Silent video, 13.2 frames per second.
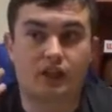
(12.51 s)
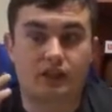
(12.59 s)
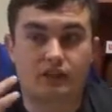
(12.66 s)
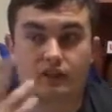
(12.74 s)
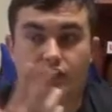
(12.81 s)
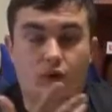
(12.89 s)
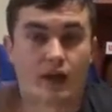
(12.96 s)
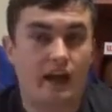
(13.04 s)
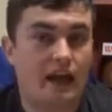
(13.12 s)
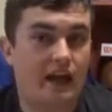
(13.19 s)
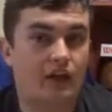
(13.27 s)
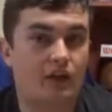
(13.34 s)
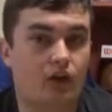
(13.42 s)
you know, I
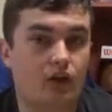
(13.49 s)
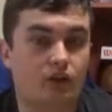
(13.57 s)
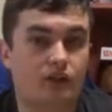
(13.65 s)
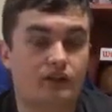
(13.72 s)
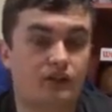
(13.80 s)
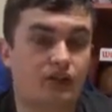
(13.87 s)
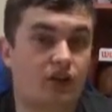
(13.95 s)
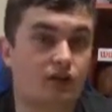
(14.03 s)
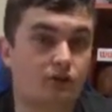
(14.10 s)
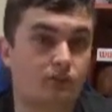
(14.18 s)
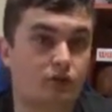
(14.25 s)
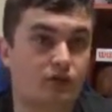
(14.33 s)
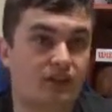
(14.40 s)
had all of these
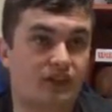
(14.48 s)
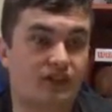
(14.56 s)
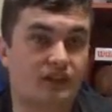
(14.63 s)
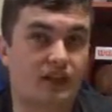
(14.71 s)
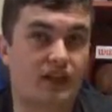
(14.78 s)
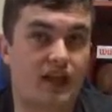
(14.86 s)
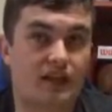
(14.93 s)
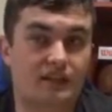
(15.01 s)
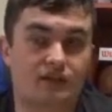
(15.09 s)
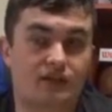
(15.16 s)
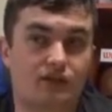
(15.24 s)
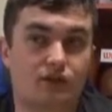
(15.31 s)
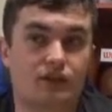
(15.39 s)
other movies that I
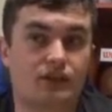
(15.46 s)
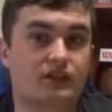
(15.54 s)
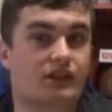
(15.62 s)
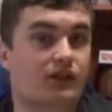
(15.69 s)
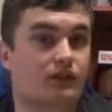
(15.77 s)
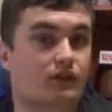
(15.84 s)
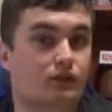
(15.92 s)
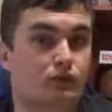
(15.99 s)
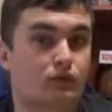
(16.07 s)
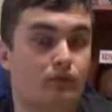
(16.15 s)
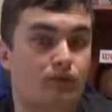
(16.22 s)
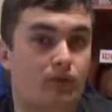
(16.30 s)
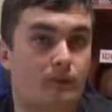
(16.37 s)
still need to get
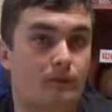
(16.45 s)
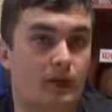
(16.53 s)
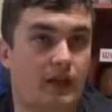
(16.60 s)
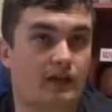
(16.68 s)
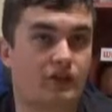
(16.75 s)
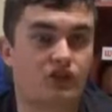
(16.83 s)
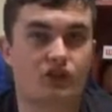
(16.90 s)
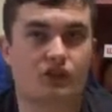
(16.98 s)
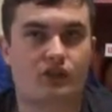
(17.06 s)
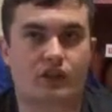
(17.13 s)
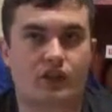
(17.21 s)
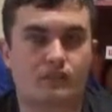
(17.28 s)
through from last year and a